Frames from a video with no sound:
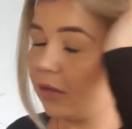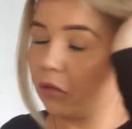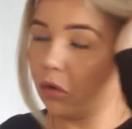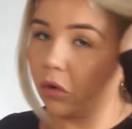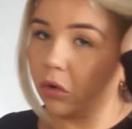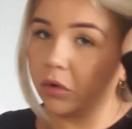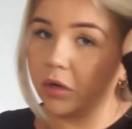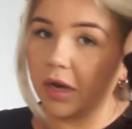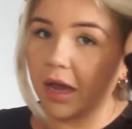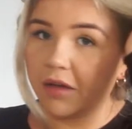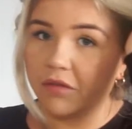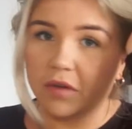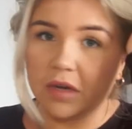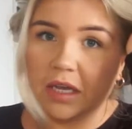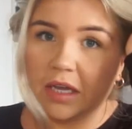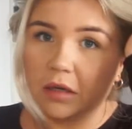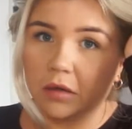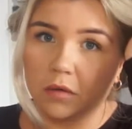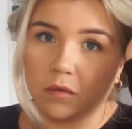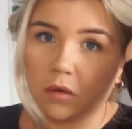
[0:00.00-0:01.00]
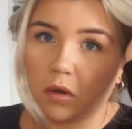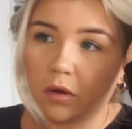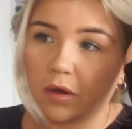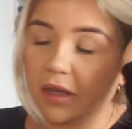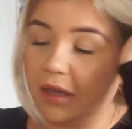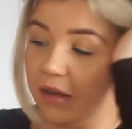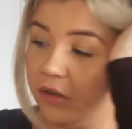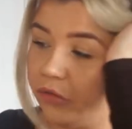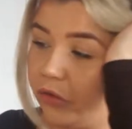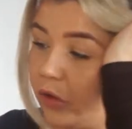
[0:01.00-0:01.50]
don't ever need as long
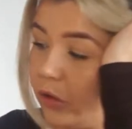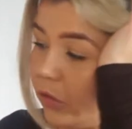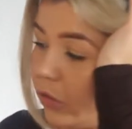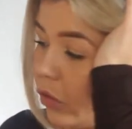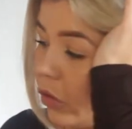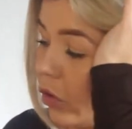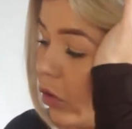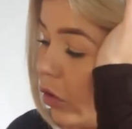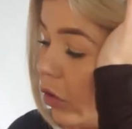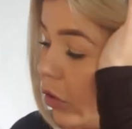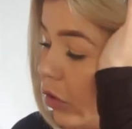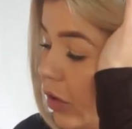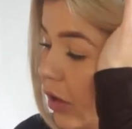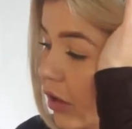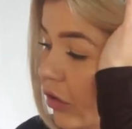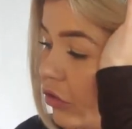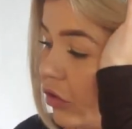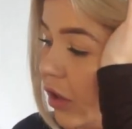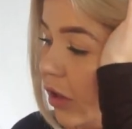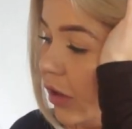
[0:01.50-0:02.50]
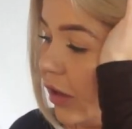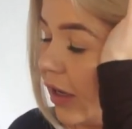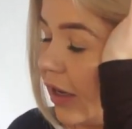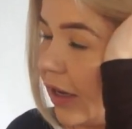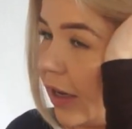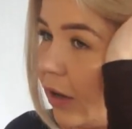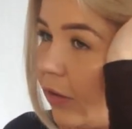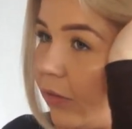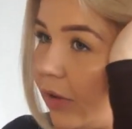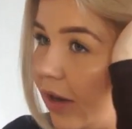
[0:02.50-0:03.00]
either. So literally you
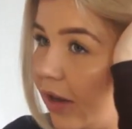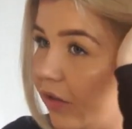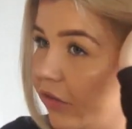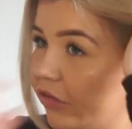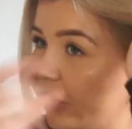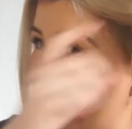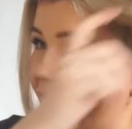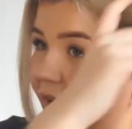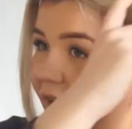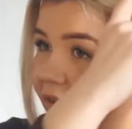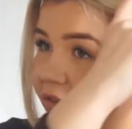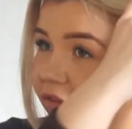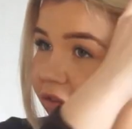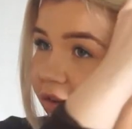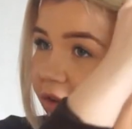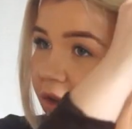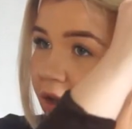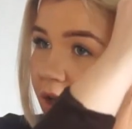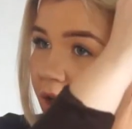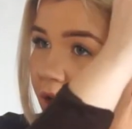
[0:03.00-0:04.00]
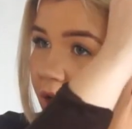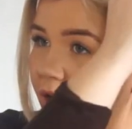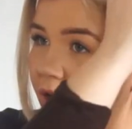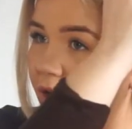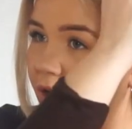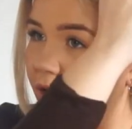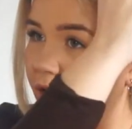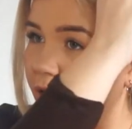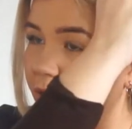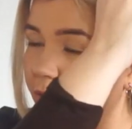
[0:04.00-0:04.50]
can count like five.
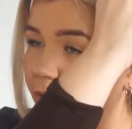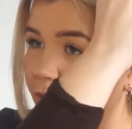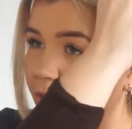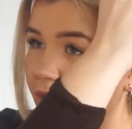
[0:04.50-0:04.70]
And